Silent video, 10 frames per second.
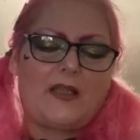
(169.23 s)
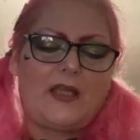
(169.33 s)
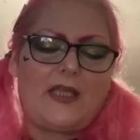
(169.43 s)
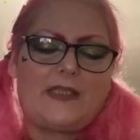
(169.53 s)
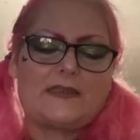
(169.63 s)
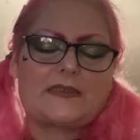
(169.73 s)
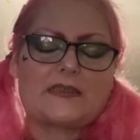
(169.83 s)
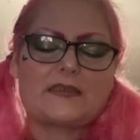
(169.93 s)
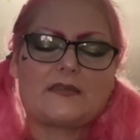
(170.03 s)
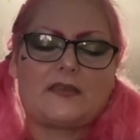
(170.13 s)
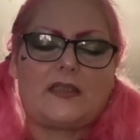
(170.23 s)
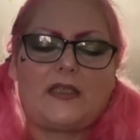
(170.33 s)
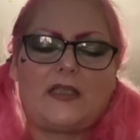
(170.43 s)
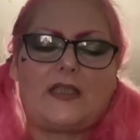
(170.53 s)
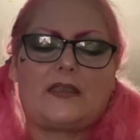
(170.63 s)
And
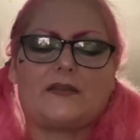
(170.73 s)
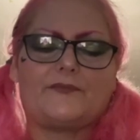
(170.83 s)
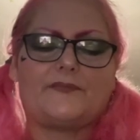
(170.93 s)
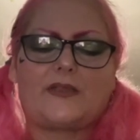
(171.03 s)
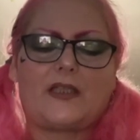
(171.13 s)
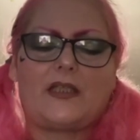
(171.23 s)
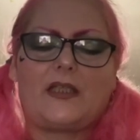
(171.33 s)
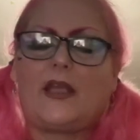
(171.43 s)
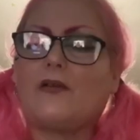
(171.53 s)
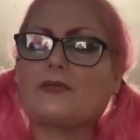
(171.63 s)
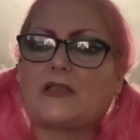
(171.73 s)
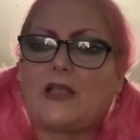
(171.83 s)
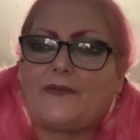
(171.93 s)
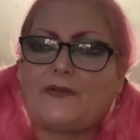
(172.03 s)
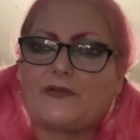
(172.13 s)
it helps, like
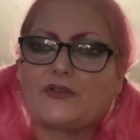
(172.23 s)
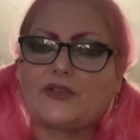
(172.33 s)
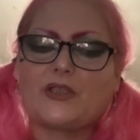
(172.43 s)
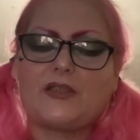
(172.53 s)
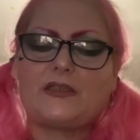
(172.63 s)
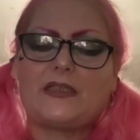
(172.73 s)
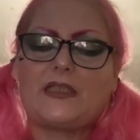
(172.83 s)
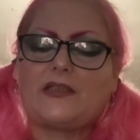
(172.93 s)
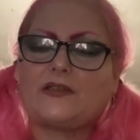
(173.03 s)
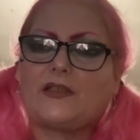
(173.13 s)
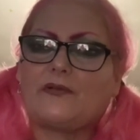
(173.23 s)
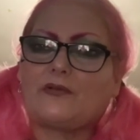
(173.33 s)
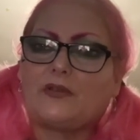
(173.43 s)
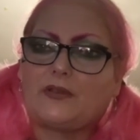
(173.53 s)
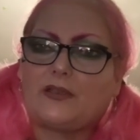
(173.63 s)
if they're on a journey and they've
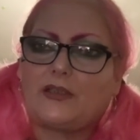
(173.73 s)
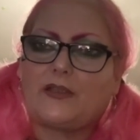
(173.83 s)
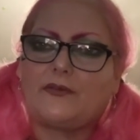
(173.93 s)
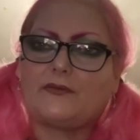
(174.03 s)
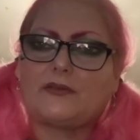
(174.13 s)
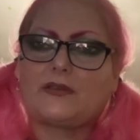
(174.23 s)
got, you know,